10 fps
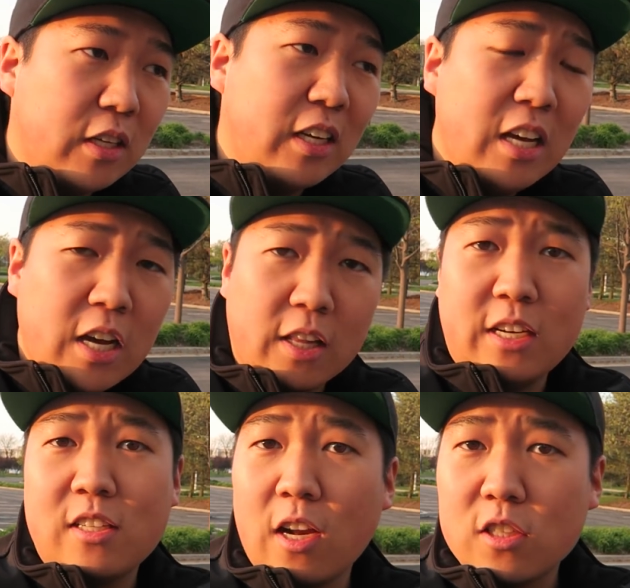the
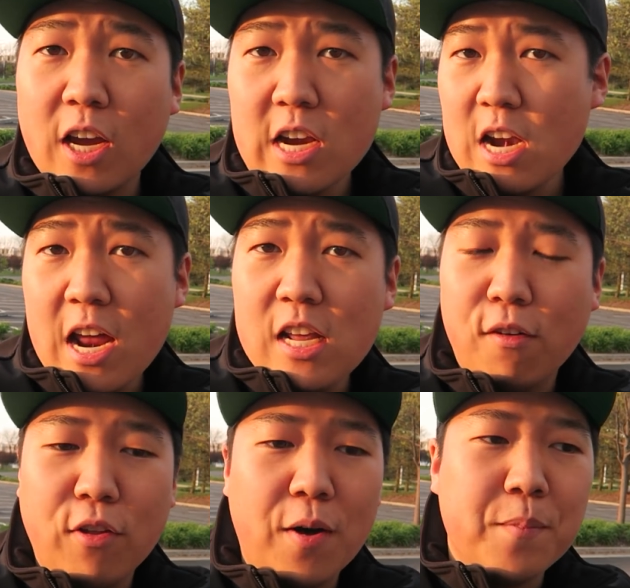Nissan Titan, any
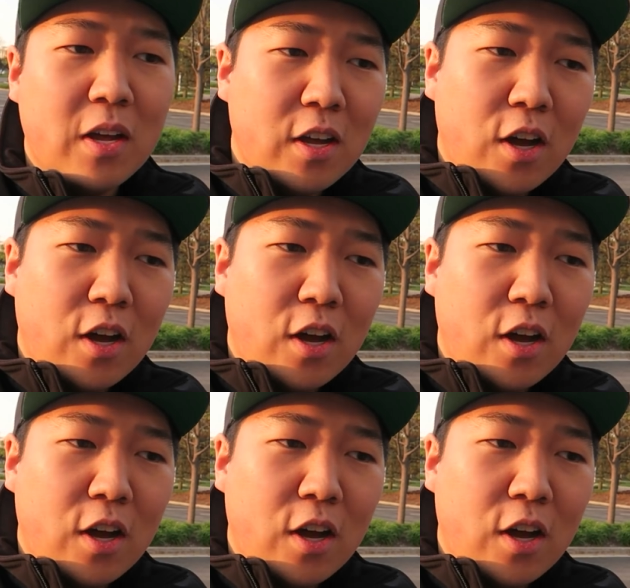of them,